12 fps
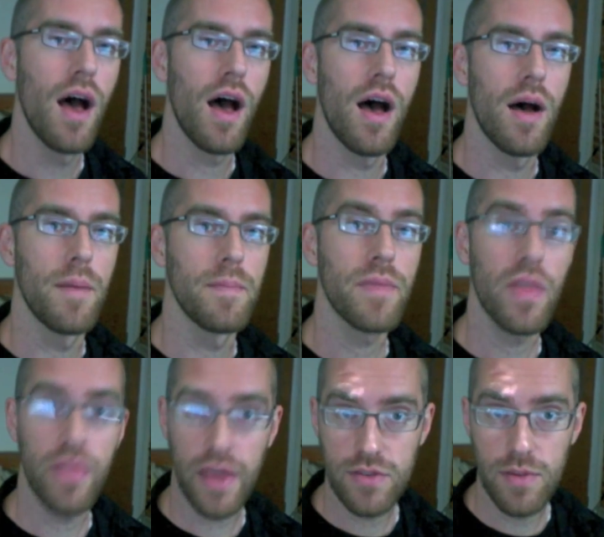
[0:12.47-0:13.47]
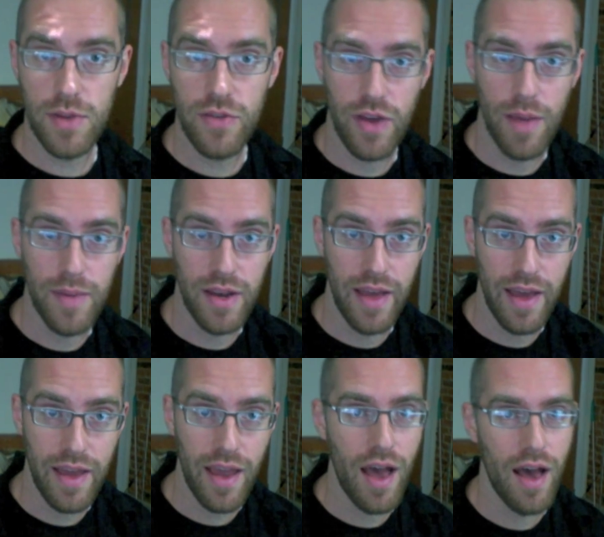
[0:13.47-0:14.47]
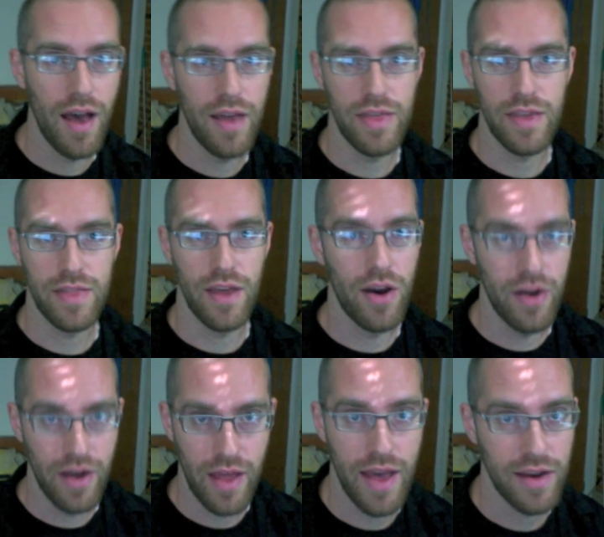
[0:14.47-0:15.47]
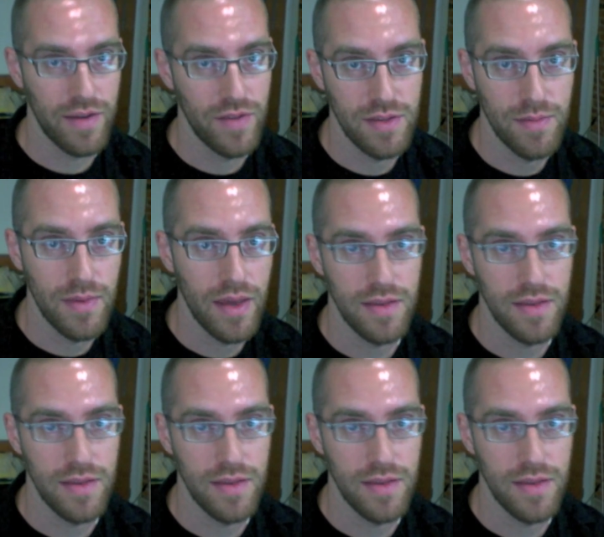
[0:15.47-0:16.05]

Thanks so much for coming today. I think that art and activism